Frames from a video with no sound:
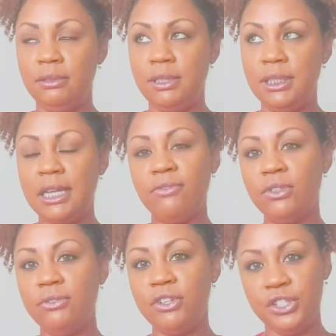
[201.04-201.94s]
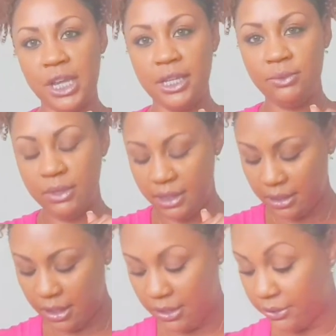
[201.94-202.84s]
several different shades
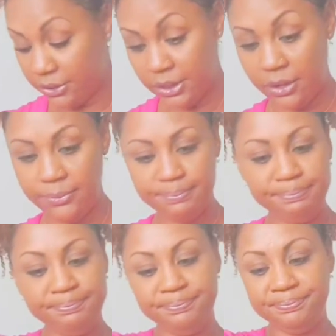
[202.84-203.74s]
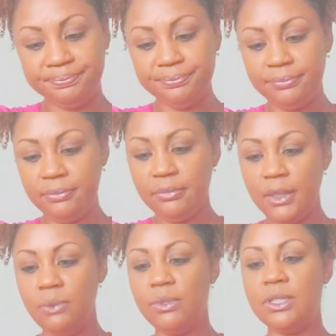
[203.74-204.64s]
within the colors, so
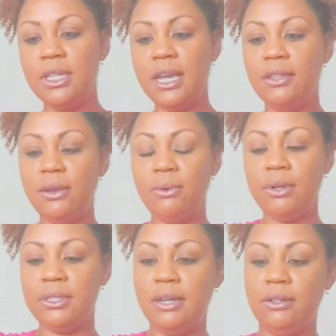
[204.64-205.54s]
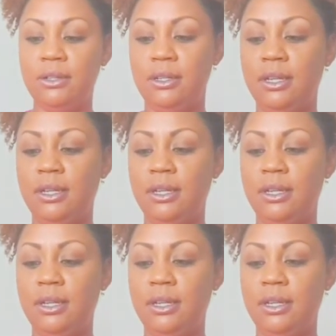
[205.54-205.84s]
we'll see how that works out.